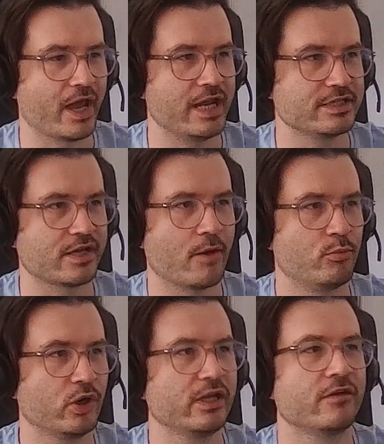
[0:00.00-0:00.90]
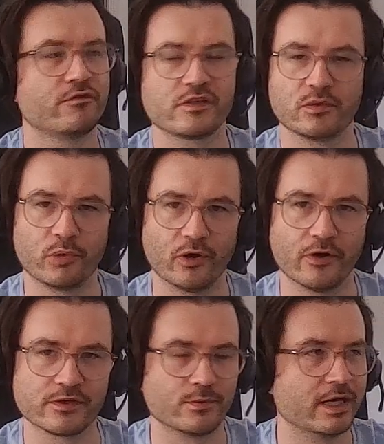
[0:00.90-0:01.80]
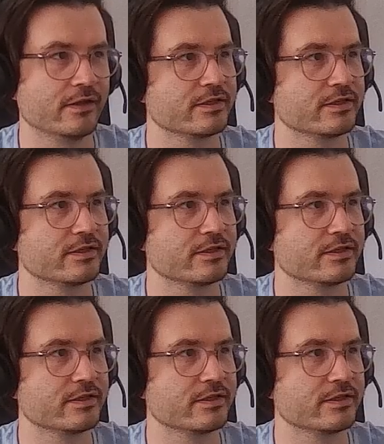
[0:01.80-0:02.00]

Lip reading: It's brilliant for support as well.